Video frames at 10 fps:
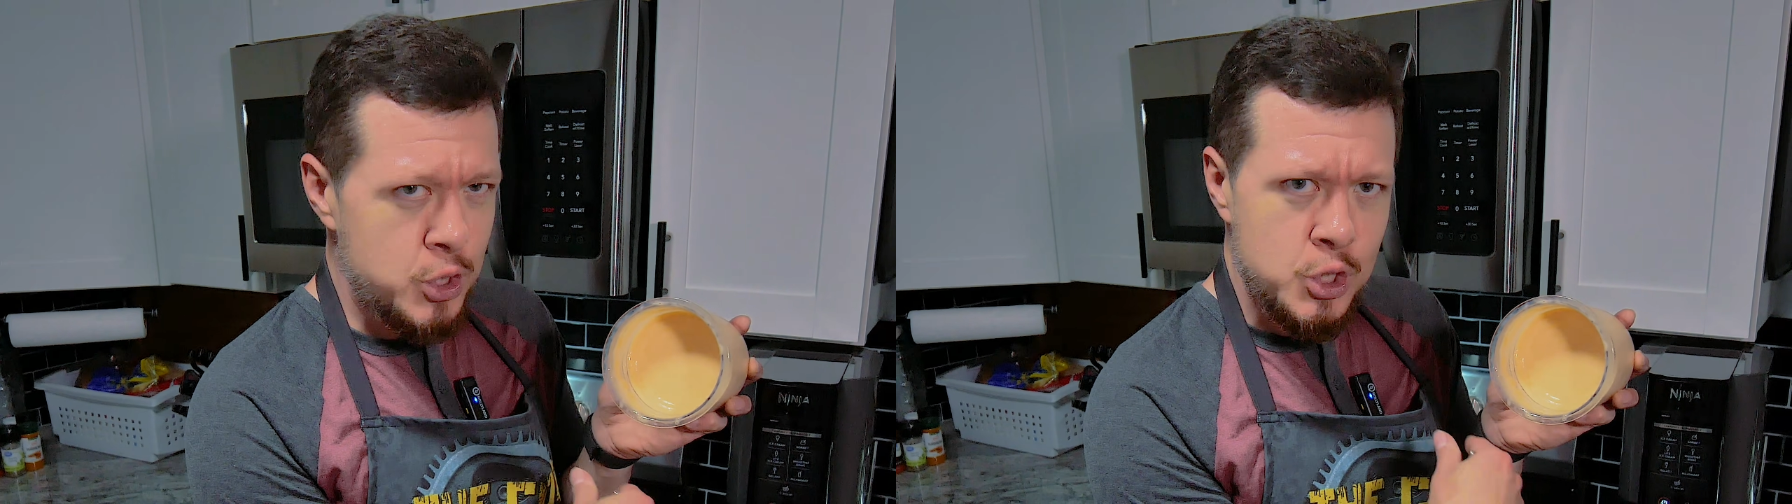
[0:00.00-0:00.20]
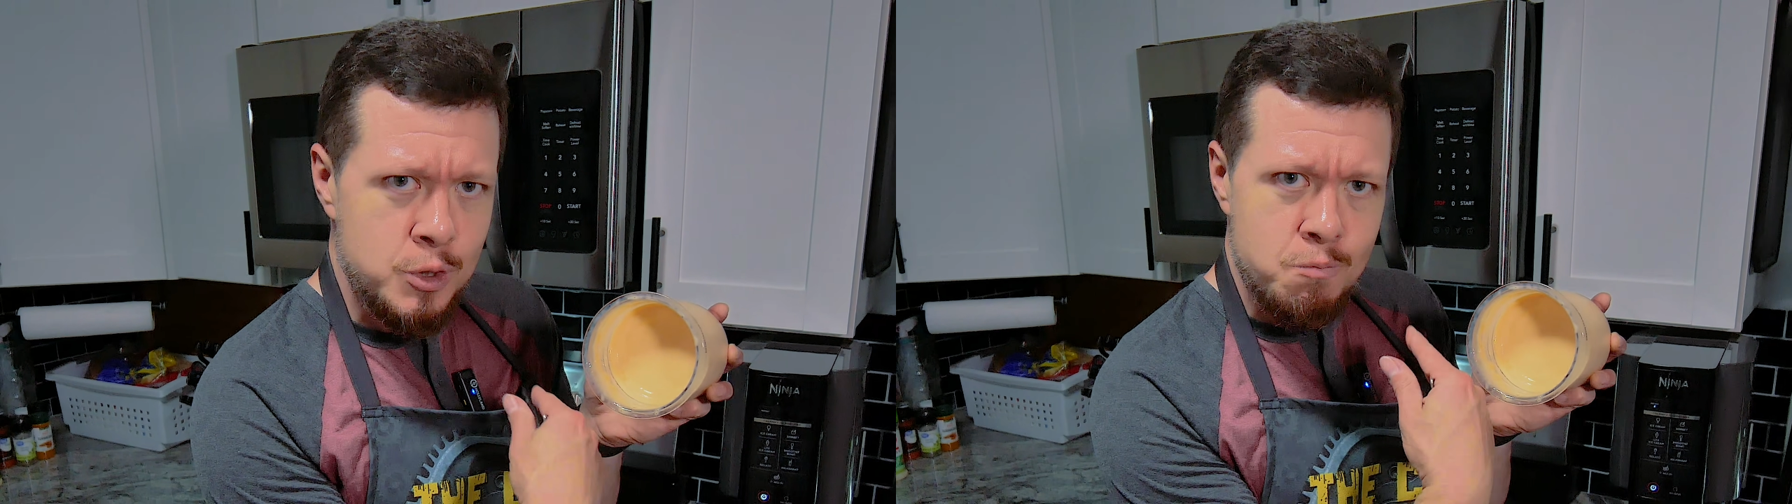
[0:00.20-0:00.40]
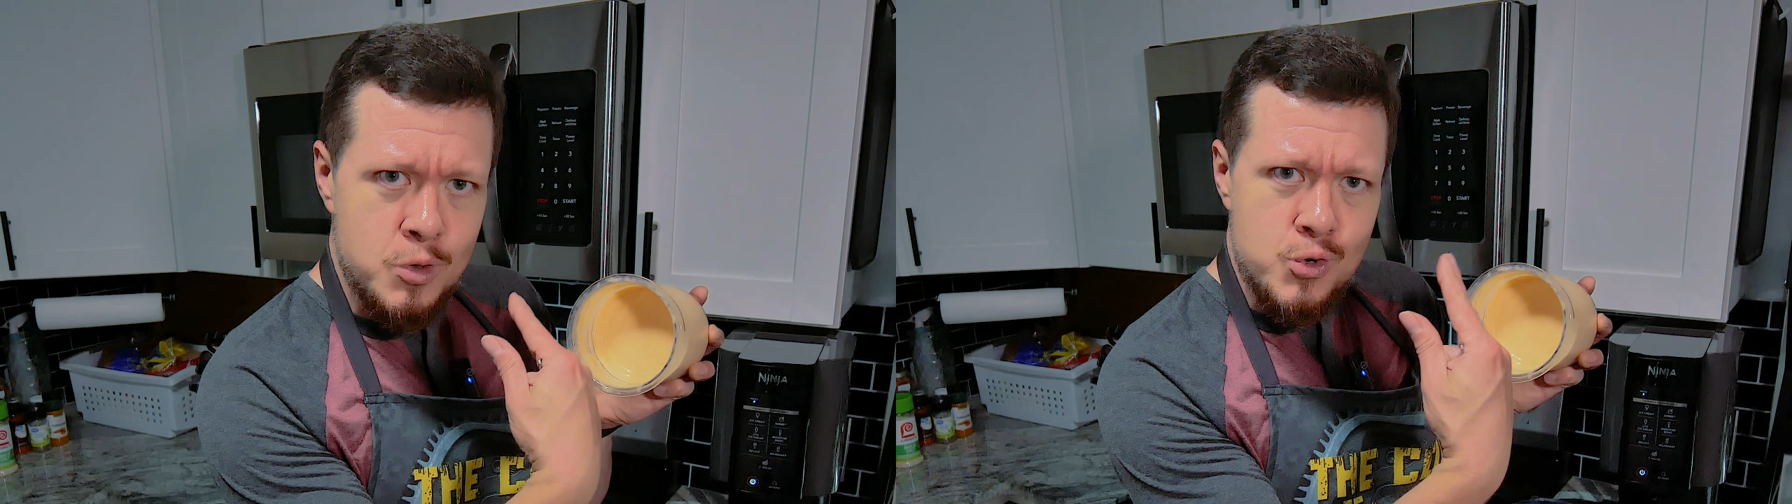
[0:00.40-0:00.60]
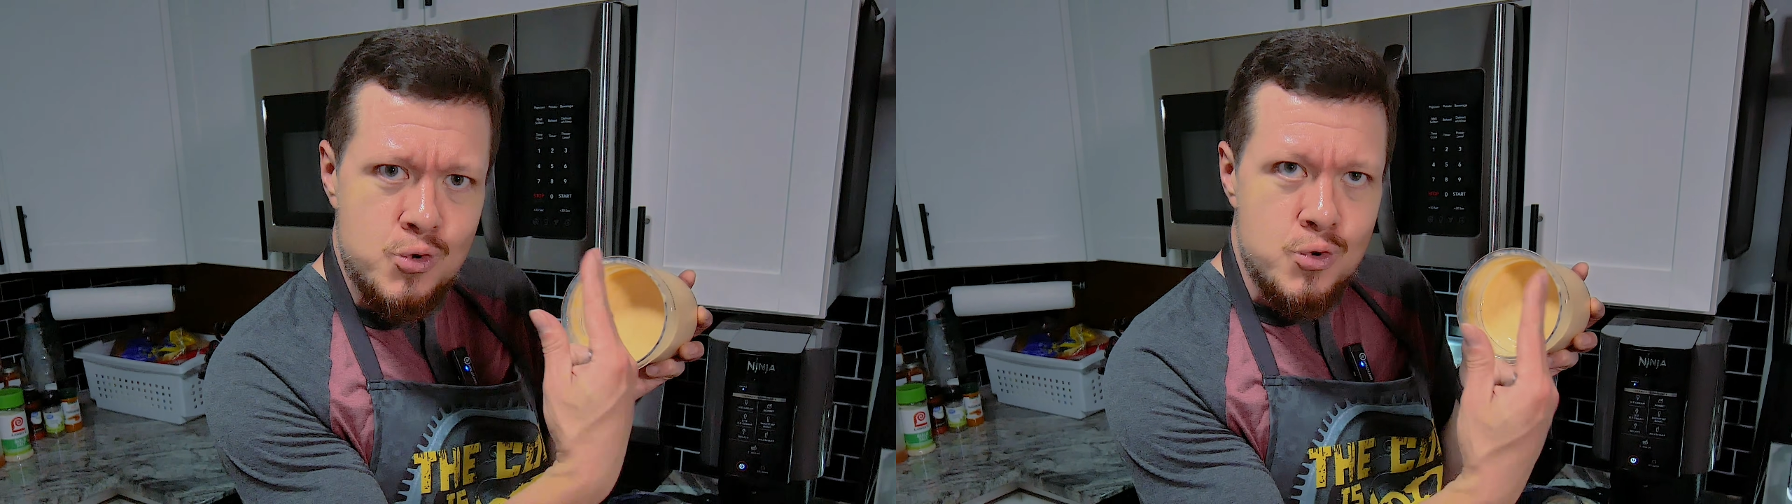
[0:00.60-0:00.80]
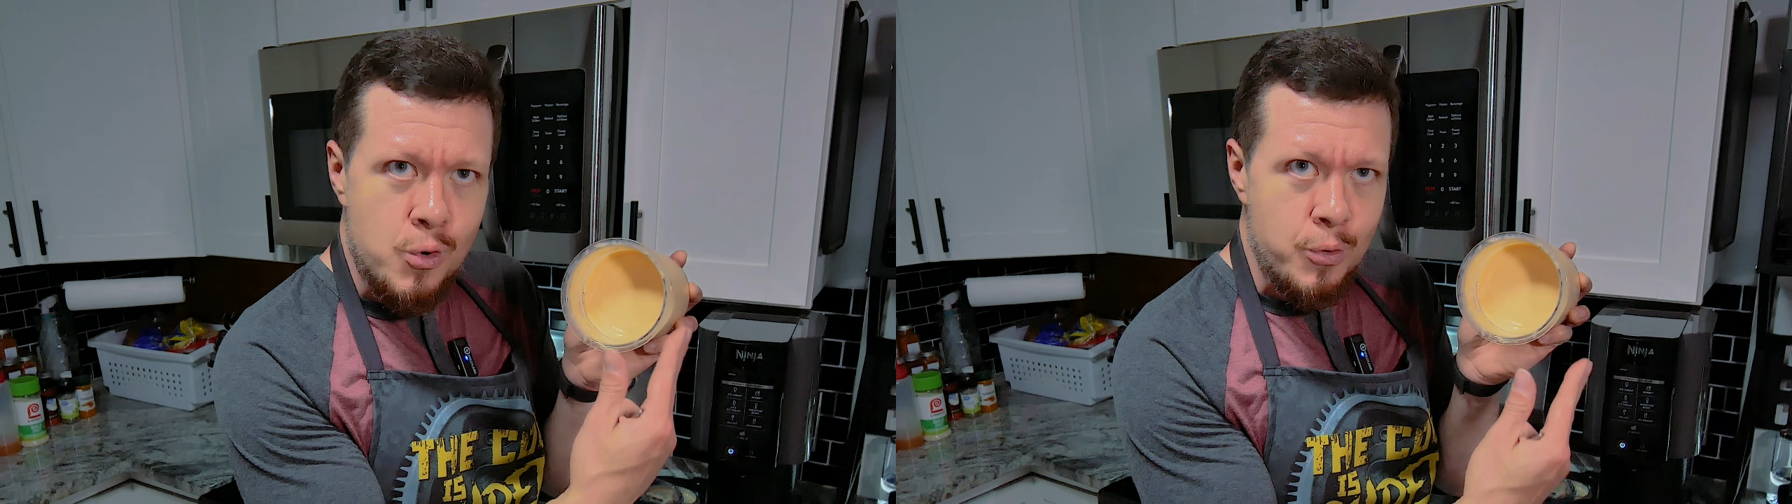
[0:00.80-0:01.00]

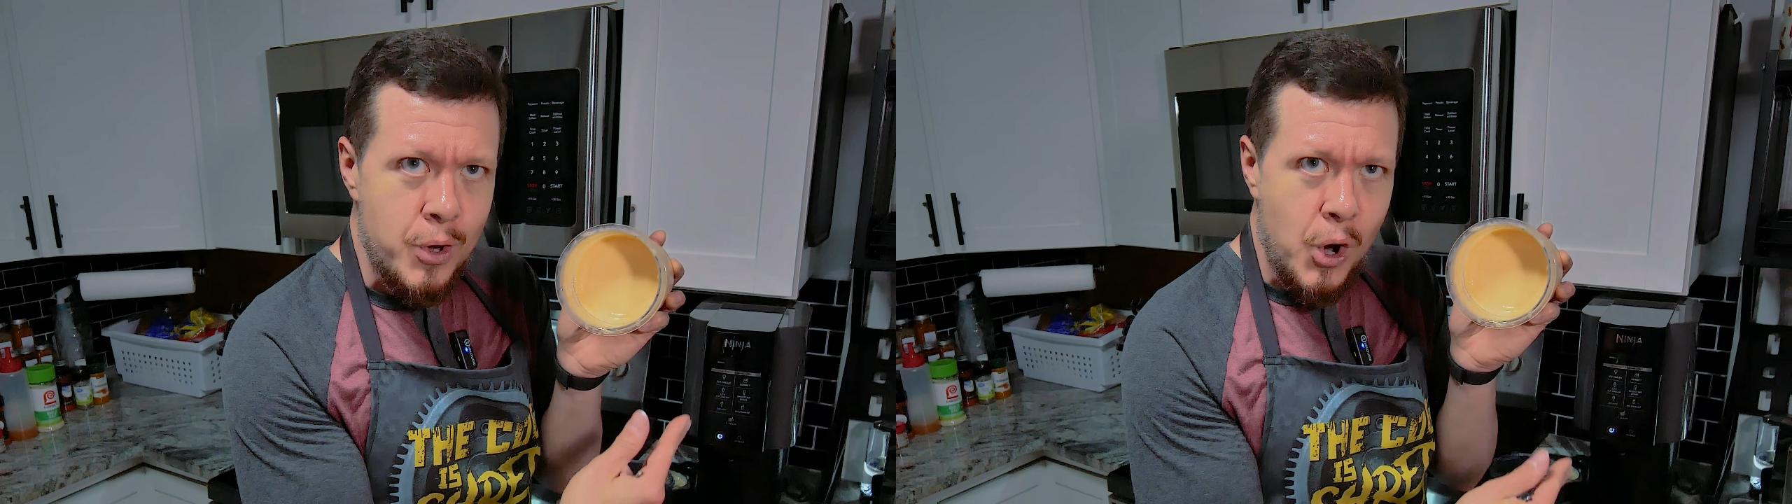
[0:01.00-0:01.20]
smooth,